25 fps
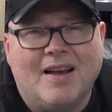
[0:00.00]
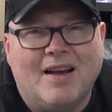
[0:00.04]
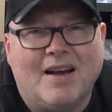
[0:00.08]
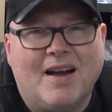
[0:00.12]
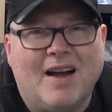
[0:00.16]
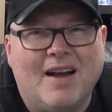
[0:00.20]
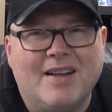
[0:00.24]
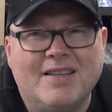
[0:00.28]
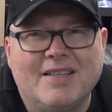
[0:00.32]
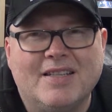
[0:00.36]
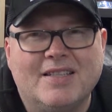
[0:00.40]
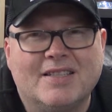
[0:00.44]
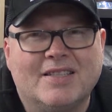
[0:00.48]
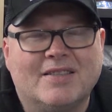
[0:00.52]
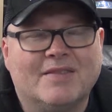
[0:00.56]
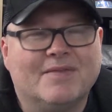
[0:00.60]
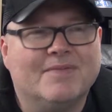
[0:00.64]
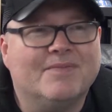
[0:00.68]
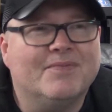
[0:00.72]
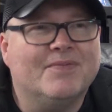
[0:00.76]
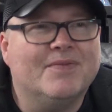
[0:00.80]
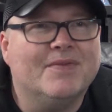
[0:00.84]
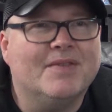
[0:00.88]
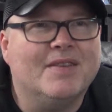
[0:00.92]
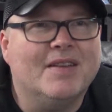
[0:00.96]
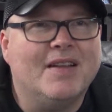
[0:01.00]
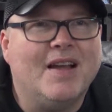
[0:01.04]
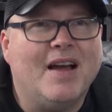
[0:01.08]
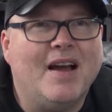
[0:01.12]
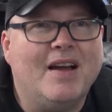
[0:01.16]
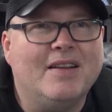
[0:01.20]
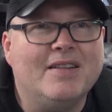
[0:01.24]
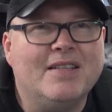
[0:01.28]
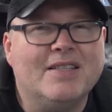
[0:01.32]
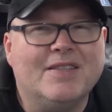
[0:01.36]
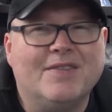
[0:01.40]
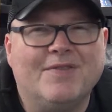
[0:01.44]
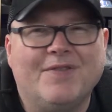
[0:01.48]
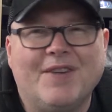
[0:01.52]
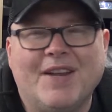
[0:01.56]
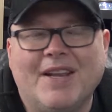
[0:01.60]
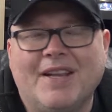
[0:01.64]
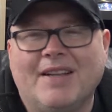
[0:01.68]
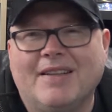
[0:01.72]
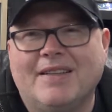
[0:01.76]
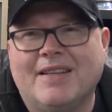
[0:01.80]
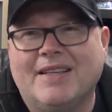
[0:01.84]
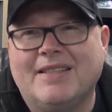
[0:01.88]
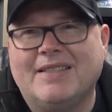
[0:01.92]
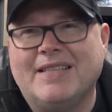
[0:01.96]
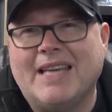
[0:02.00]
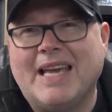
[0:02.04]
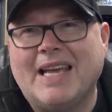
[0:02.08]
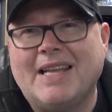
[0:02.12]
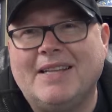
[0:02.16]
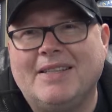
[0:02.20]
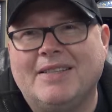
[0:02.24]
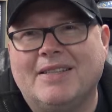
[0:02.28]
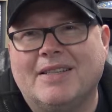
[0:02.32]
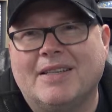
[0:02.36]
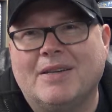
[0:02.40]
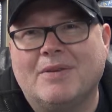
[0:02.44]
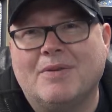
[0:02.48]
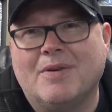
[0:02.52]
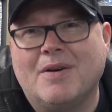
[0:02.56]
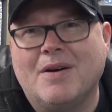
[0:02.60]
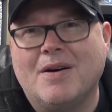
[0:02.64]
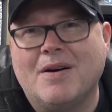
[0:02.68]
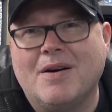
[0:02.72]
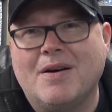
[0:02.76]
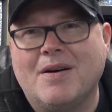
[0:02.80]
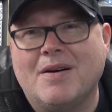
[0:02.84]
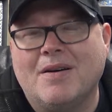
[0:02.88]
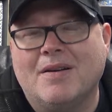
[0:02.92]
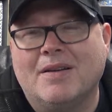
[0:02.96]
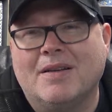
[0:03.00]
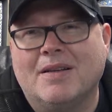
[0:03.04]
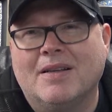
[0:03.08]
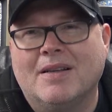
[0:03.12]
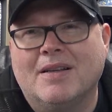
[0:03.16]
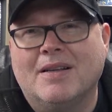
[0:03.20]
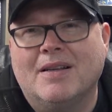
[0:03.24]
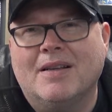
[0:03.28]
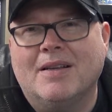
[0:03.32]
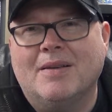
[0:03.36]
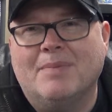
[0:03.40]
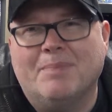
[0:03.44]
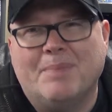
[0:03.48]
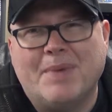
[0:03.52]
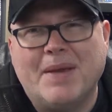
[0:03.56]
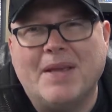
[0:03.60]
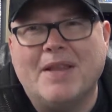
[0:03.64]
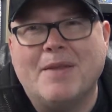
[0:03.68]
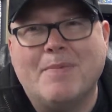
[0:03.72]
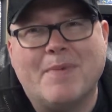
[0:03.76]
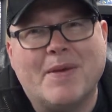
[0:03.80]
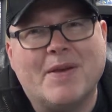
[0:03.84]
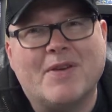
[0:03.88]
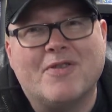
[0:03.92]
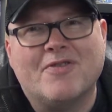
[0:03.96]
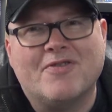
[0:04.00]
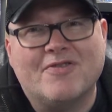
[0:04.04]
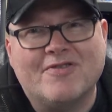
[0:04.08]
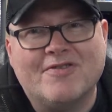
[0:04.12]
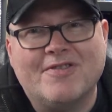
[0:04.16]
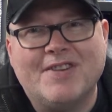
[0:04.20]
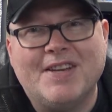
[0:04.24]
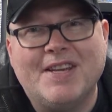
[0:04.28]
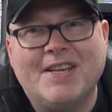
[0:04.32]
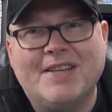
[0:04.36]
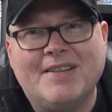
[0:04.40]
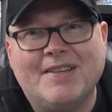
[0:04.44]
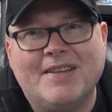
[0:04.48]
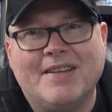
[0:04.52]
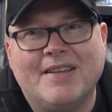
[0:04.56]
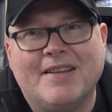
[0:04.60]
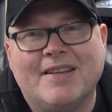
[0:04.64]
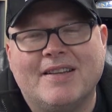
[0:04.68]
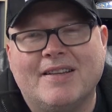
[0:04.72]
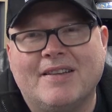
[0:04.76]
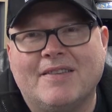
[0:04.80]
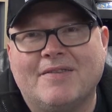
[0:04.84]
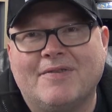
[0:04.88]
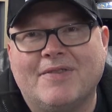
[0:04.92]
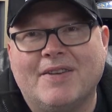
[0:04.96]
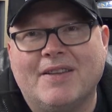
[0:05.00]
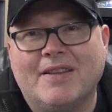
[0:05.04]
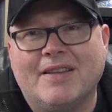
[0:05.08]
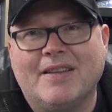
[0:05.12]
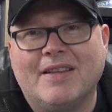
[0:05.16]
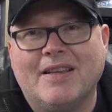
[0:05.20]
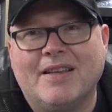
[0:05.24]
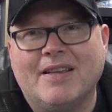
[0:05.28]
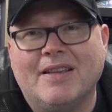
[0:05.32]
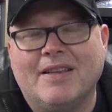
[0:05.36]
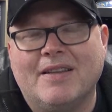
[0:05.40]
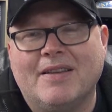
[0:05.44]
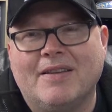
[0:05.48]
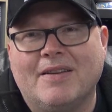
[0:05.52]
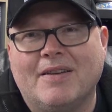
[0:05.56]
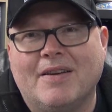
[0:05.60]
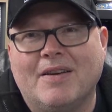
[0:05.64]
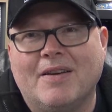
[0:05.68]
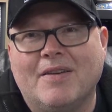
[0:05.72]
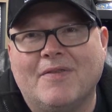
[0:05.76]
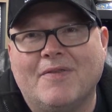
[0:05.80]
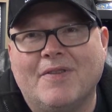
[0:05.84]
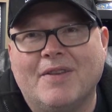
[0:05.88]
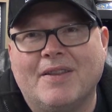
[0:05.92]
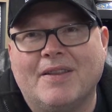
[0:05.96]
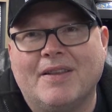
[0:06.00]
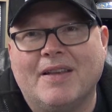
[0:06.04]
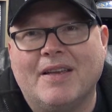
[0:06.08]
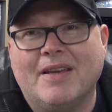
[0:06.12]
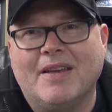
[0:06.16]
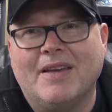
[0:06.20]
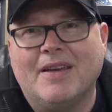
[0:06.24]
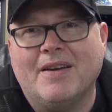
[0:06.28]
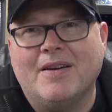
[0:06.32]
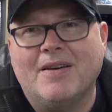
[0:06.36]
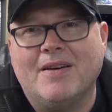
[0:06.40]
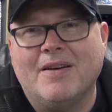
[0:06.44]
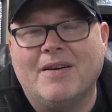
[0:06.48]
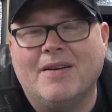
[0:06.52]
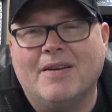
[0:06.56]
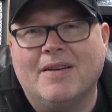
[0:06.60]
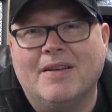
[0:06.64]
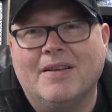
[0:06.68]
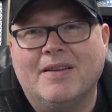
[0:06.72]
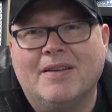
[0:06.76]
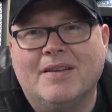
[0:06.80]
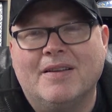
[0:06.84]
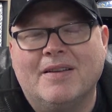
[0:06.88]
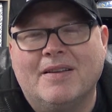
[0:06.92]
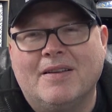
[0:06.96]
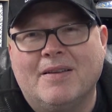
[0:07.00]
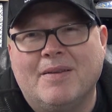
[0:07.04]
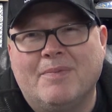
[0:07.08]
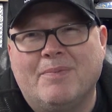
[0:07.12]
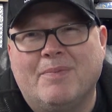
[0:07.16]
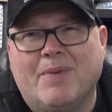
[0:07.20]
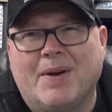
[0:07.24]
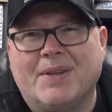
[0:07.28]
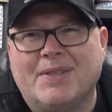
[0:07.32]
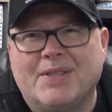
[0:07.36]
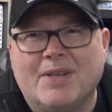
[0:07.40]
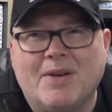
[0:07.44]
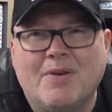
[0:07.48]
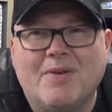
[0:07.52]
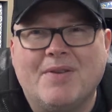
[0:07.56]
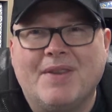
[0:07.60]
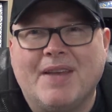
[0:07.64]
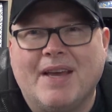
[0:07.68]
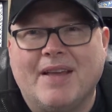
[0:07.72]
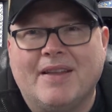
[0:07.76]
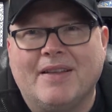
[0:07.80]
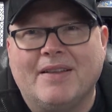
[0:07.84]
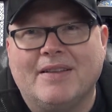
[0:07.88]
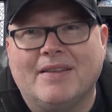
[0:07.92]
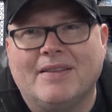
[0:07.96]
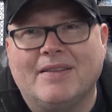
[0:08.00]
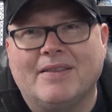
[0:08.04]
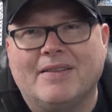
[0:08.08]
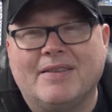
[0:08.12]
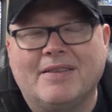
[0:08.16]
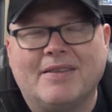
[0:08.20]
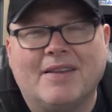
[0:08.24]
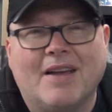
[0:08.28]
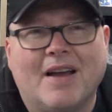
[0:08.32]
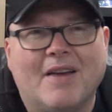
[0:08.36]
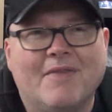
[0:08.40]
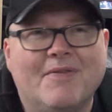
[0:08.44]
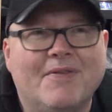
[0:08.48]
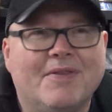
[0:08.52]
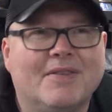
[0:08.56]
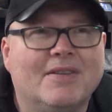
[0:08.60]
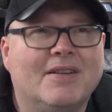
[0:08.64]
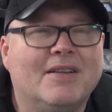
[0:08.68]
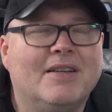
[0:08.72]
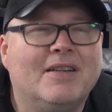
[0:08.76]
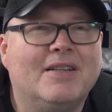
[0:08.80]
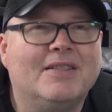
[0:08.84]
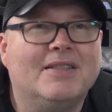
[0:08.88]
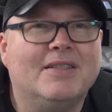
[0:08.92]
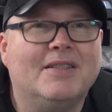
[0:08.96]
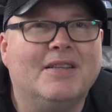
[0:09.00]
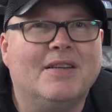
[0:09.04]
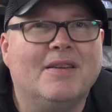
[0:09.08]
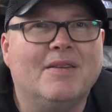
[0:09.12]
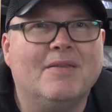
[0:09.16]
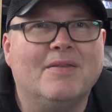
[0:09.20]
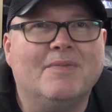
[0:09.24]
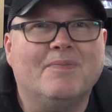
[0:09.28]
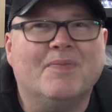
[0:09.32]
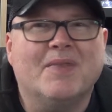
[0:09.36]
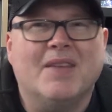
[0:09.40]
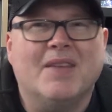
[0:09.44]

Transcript: I just think Nintendo are being a bit greedy, and I think they are, by doing that, I don't know,